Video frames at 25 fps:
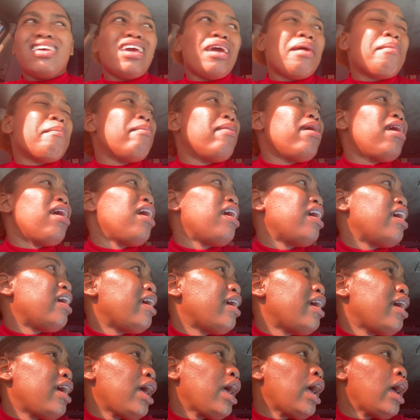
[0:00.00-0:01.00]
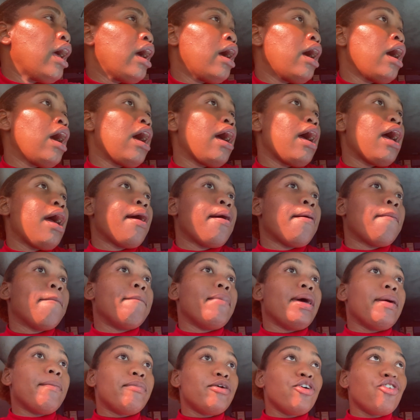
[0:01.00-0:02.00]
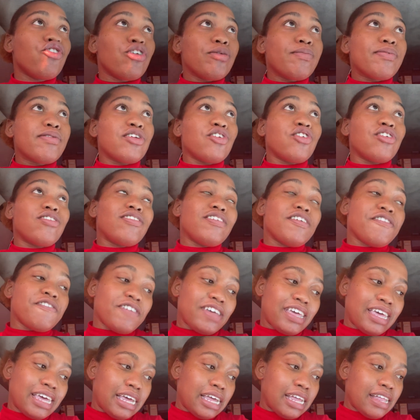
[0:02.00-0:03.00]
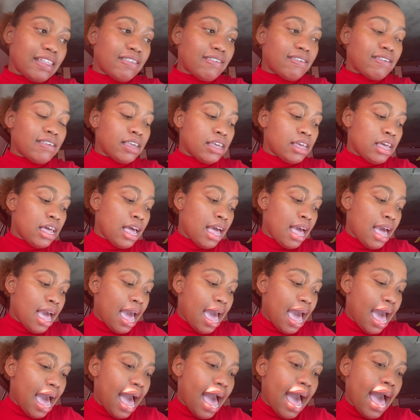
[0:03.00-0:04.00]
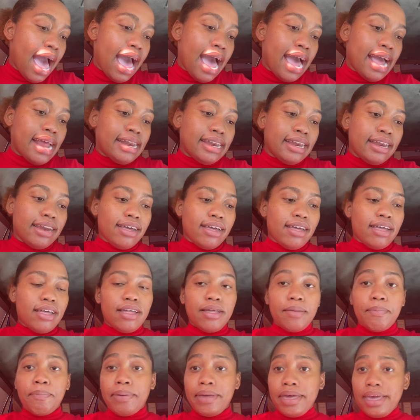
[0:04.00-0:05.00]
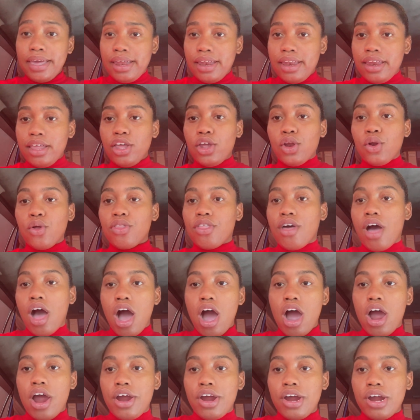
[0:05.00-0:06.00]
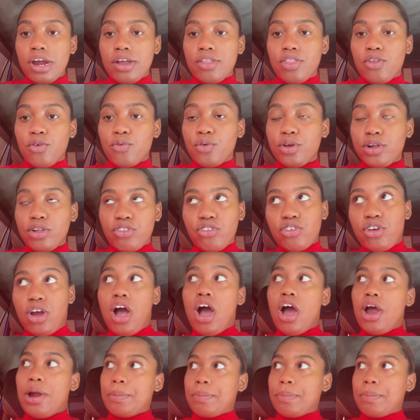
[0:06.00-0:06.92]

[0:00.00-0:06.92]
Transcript: my membership certificate and pin, you know, the Realtor R